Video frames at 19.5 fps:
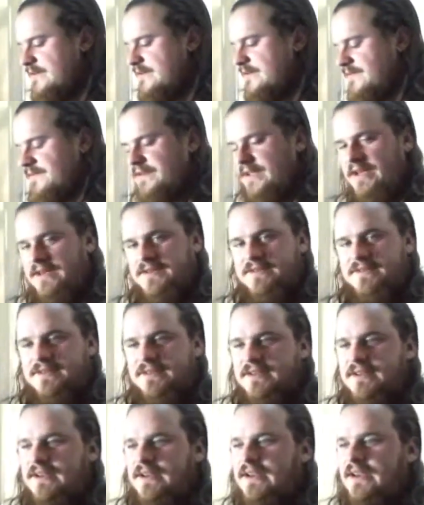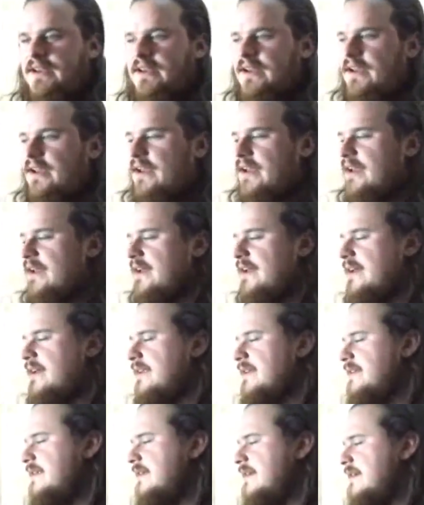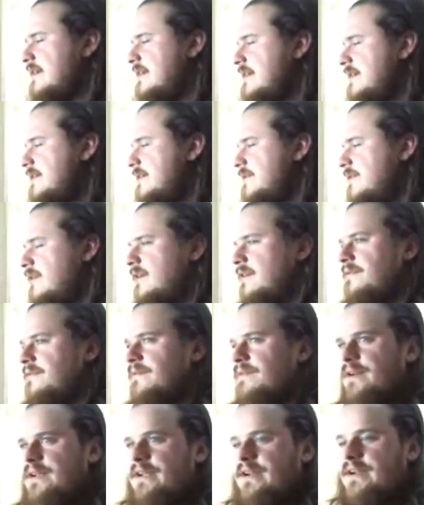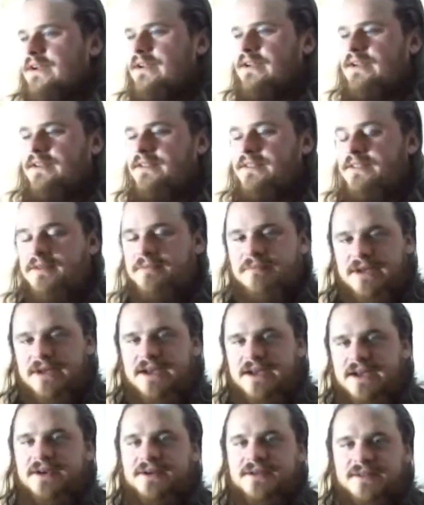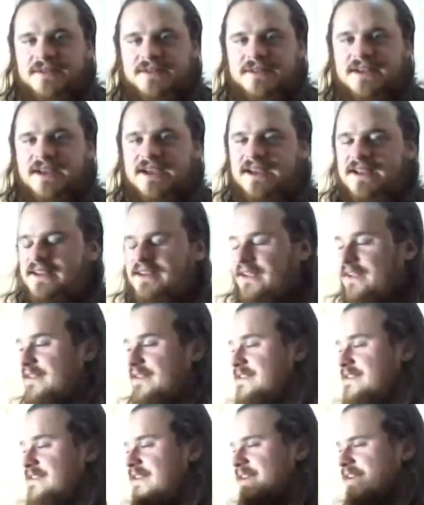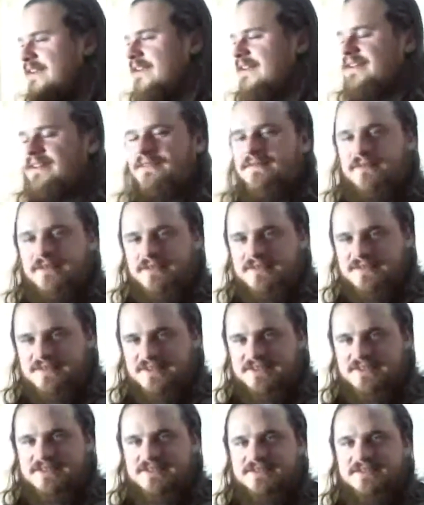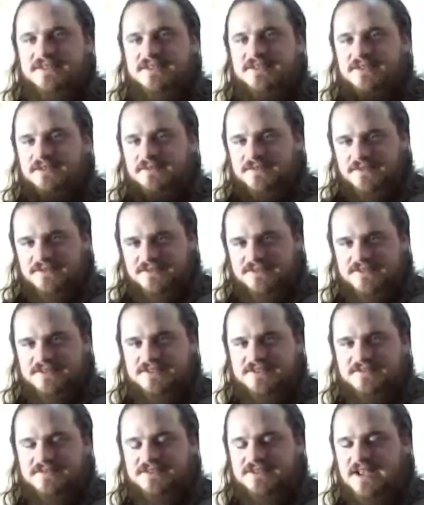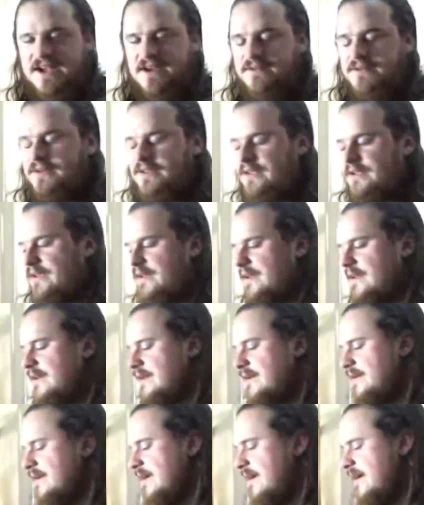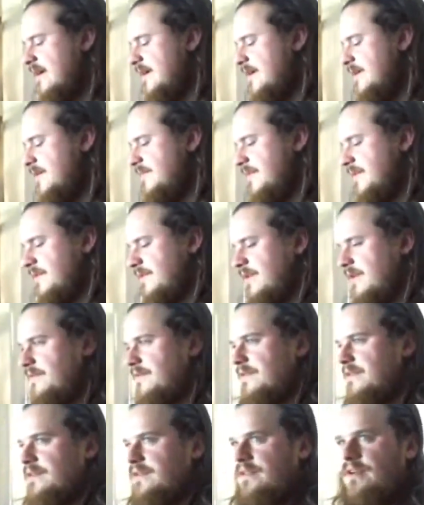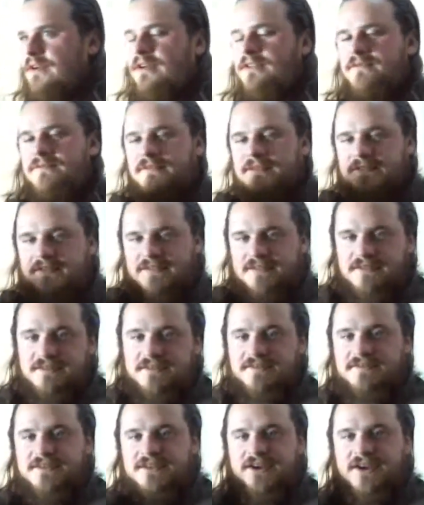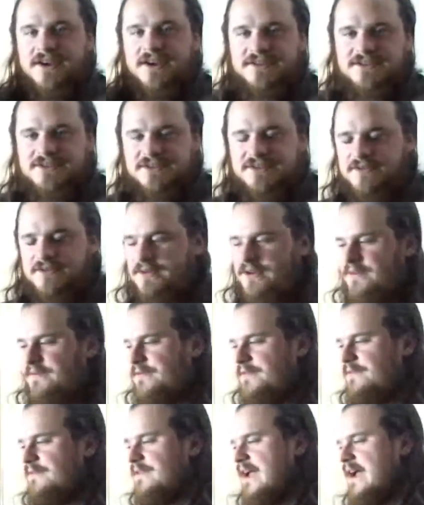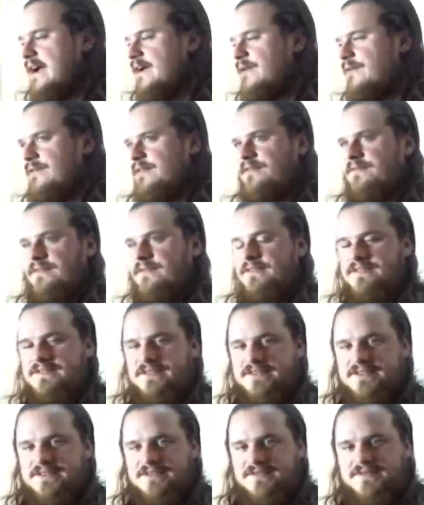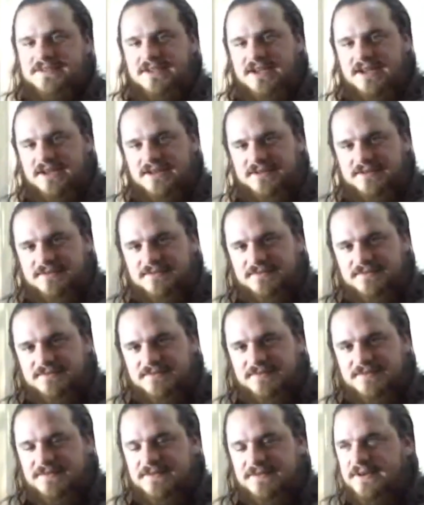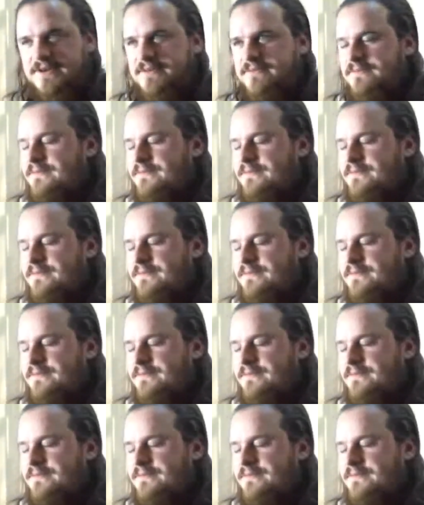taste, and you're offering the bell and singing for the sense, for the sense of sound. You would offer the cloth for the sense of touch. You would offer flowers for the sense of sight, right?